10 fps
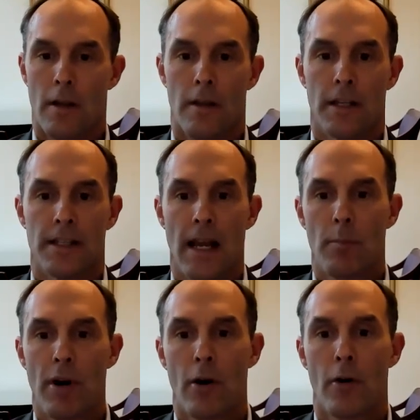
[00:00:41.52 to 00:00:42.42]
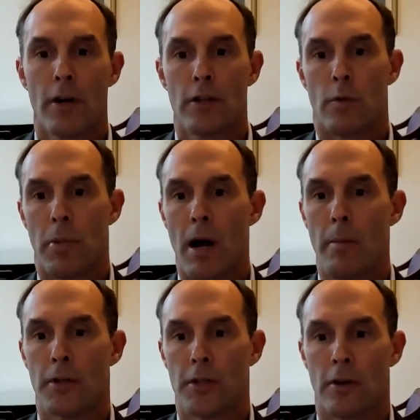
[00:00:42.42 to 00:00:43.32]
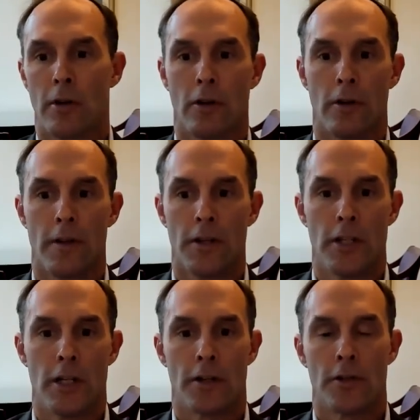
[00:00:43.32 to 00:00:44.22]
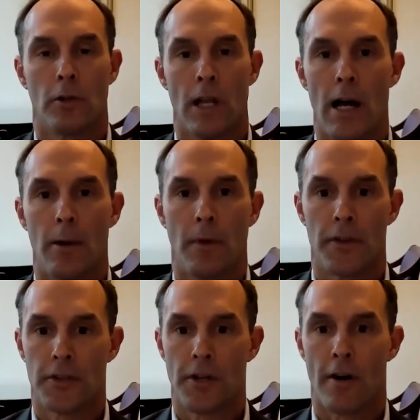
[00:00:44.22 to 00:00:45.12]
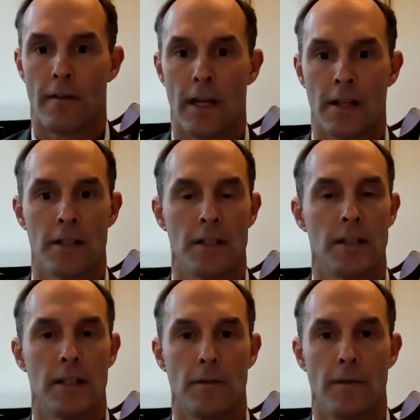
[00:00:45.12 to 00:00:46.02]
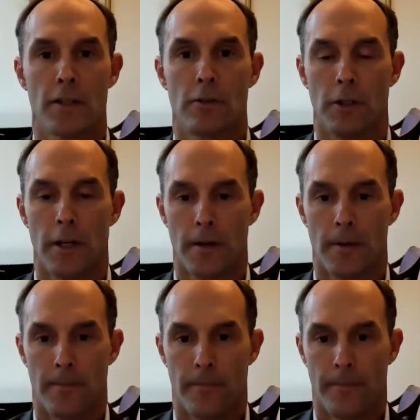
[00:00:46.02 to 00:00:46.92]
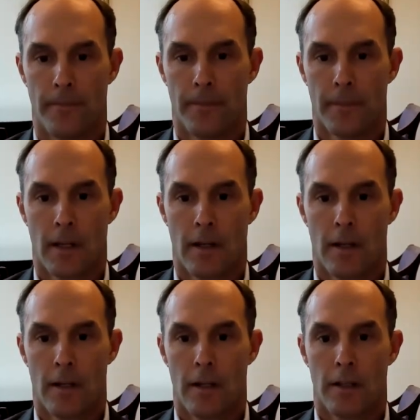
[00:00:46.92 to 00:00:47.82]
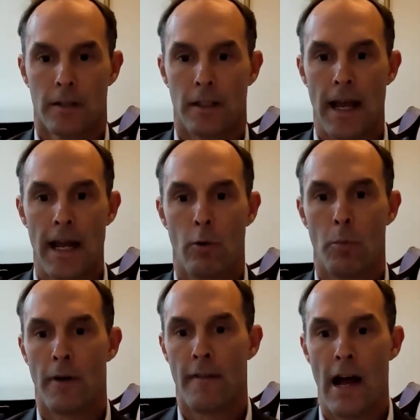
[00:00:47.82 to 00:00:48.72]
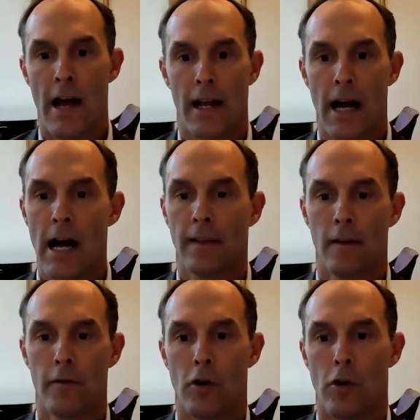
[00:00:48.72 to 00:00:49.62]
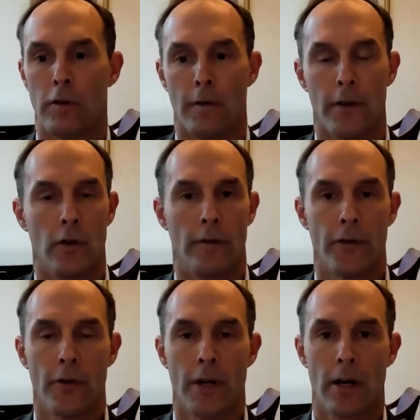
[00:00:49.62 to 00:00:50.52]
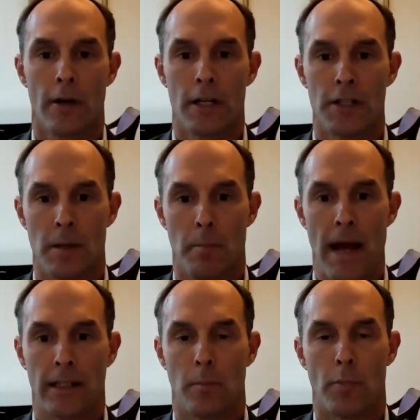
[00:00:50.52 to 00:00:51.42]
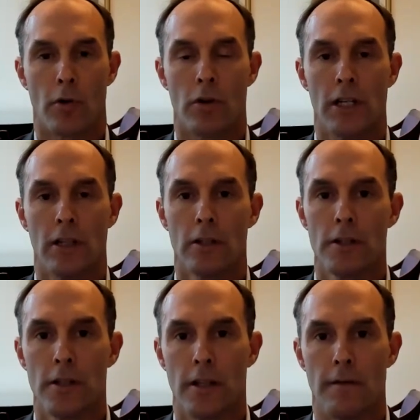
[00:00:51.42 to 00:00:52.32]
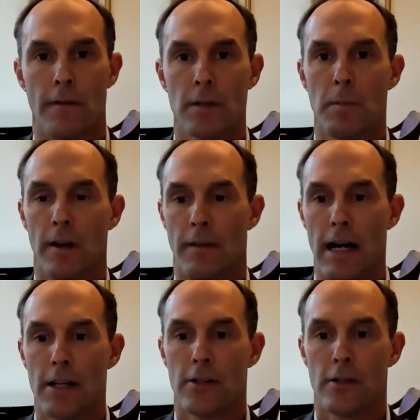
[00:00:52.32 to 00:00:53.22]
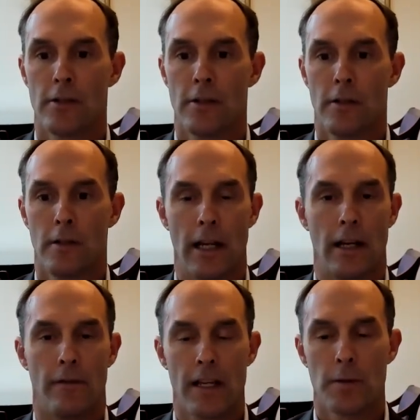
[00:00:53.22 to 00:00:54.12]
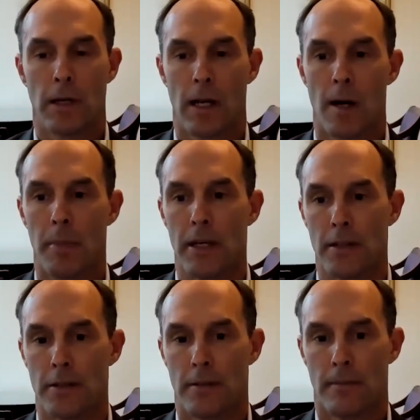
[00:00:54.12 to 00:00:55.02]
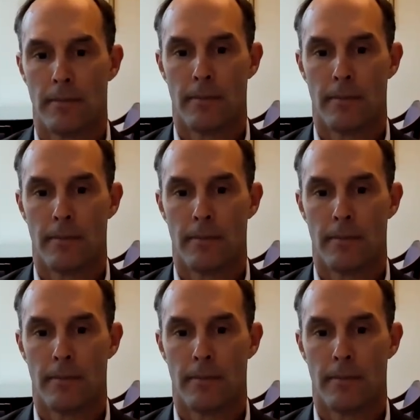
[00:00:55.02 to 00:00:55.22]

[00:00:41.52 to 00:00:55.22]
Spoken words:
The exam priorities were published earlier this year to align with the start of the SEC's fiscal year. Today, I will provide a high-level overview of certain areas impacting broker-dealers, investment advisors, and investment companies.